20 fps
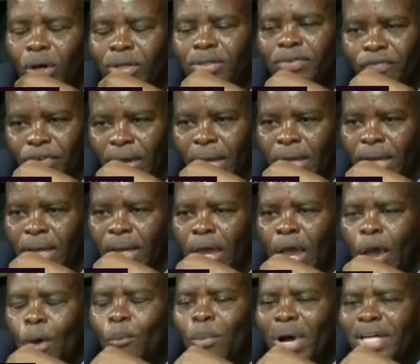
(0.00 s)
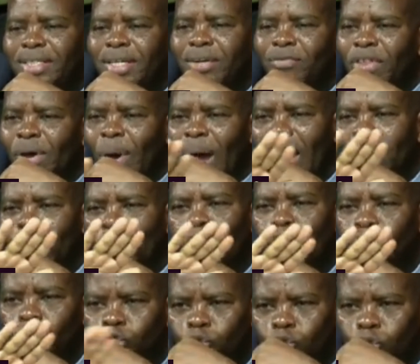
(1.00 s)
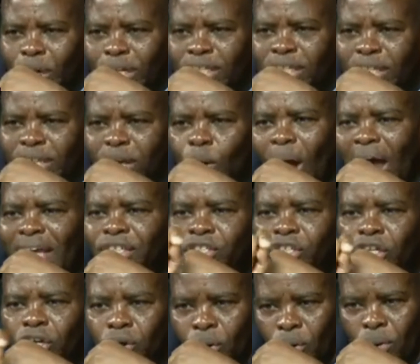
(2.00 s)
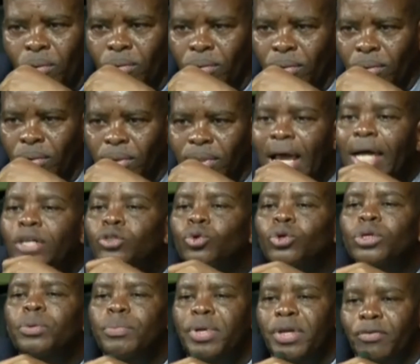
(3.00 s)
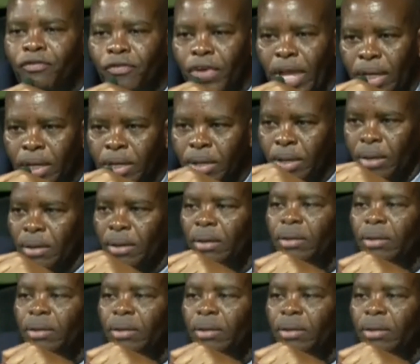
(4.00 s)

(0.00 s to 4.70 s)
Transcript: not fake. But if there were no nutrients, there were zero, that would be fake.